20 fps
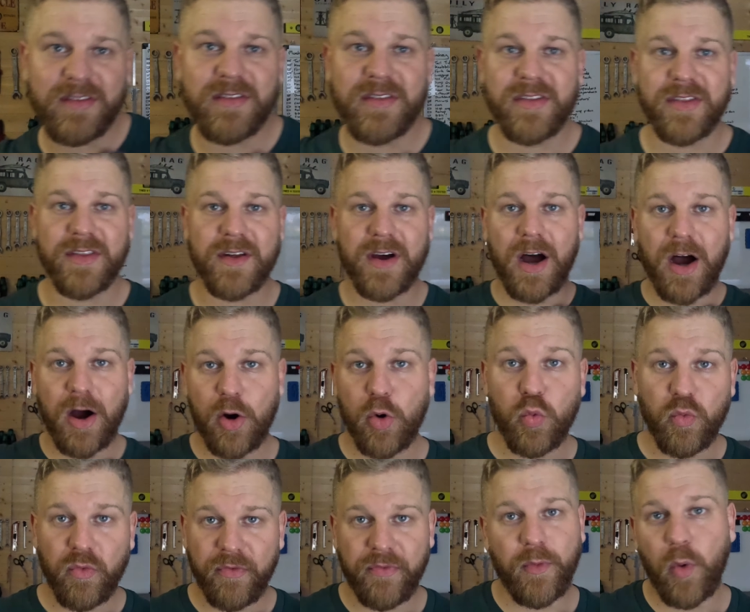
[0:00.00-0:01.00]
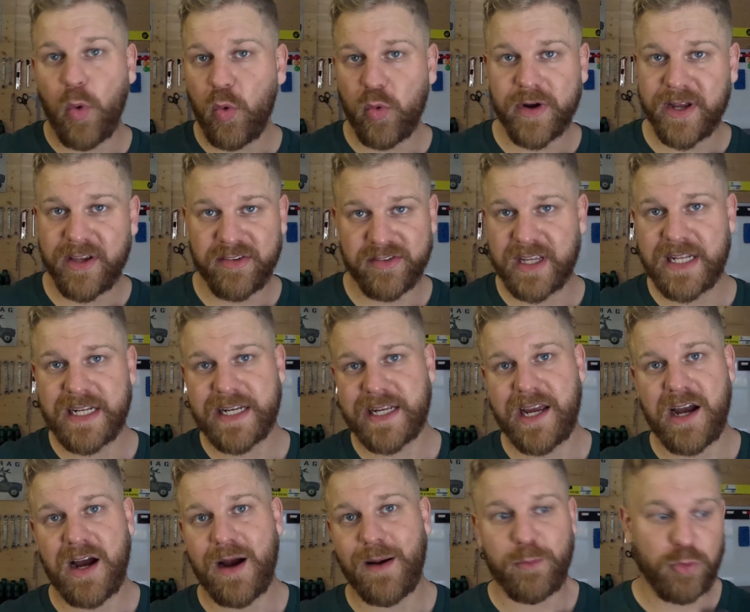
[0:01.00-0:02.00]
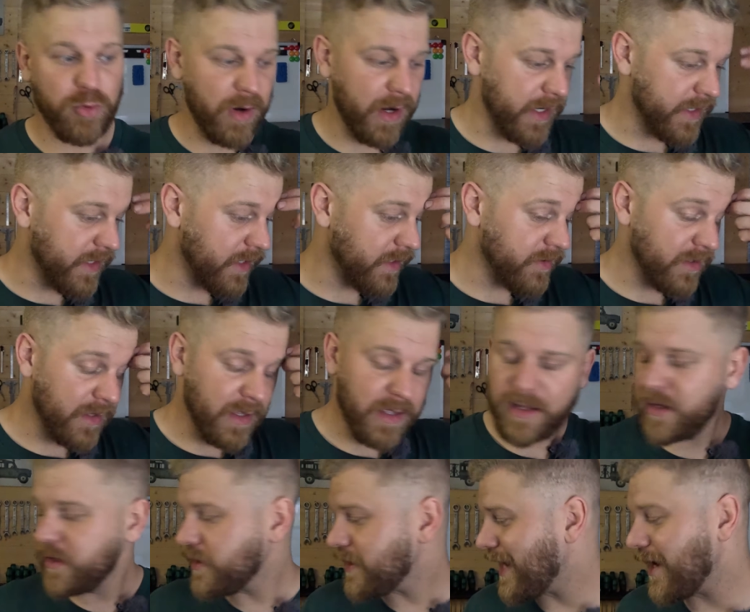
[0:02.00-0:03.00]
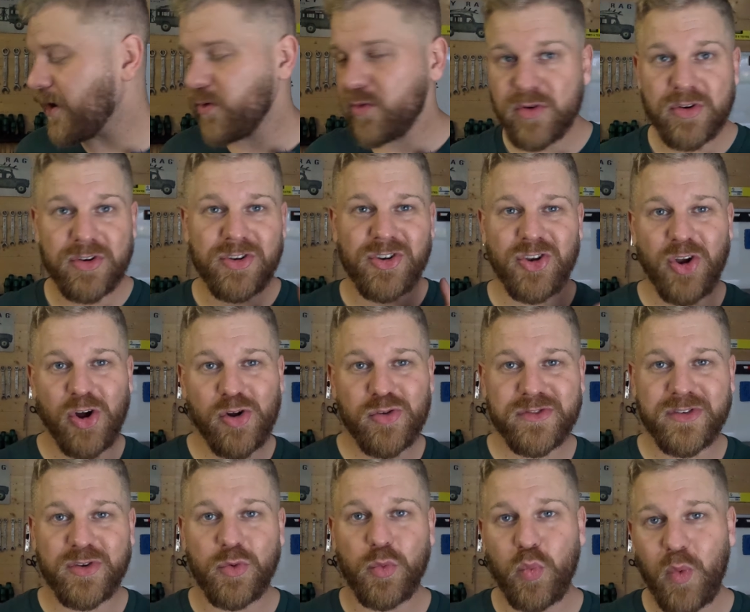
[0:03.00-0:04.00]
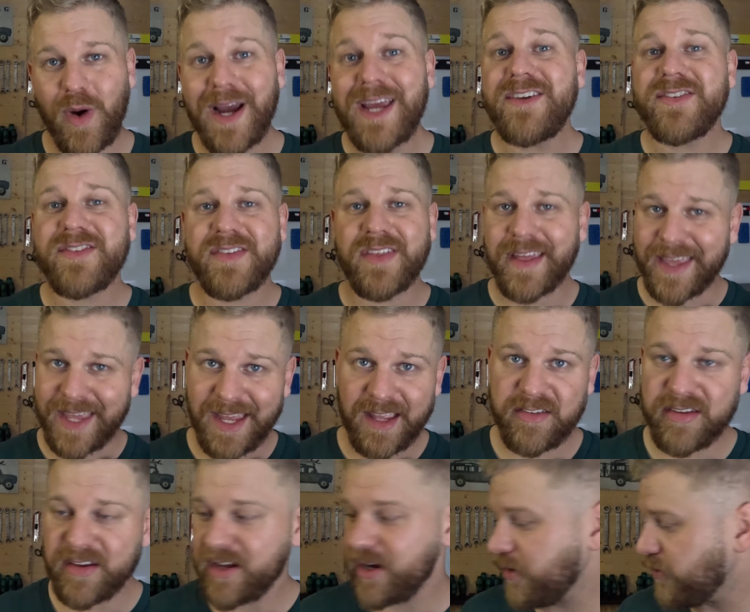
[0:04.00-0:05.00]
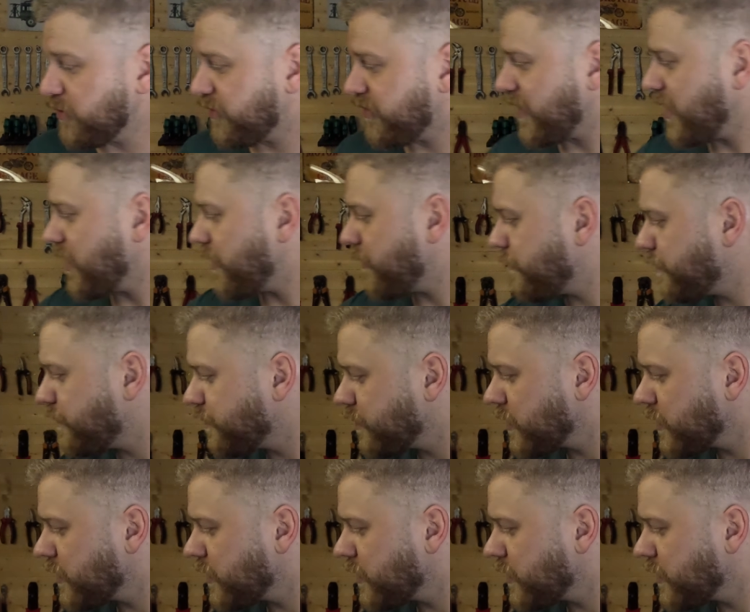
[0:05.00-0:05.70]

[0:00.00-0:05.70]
the whole fork is going to get upgraded. Now, not to waste the Kitaco set,